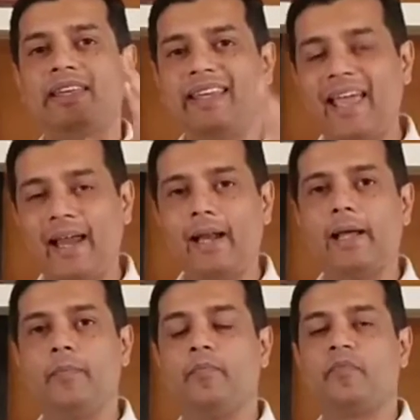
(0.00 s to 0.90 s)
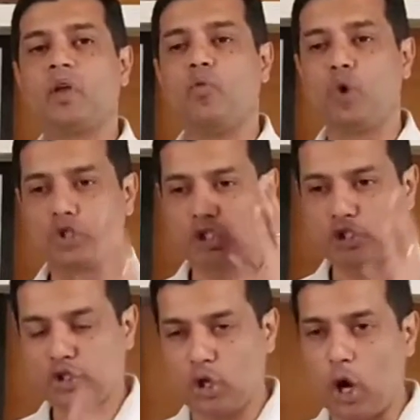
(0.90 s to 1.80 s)
Caleb
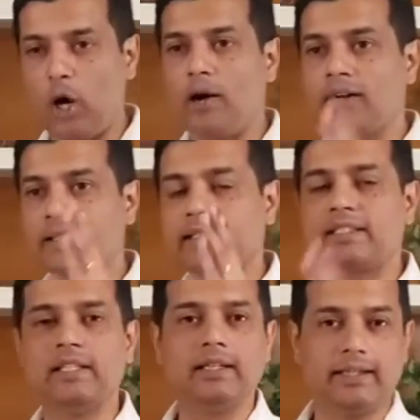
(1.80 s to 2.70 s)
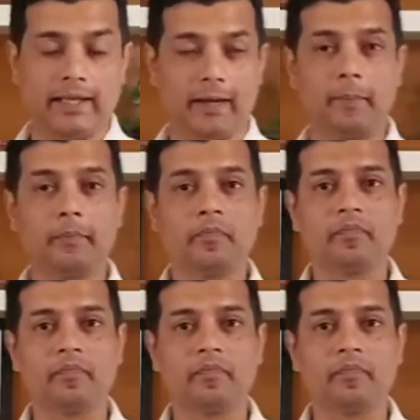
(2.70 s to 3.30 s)
was strong till then.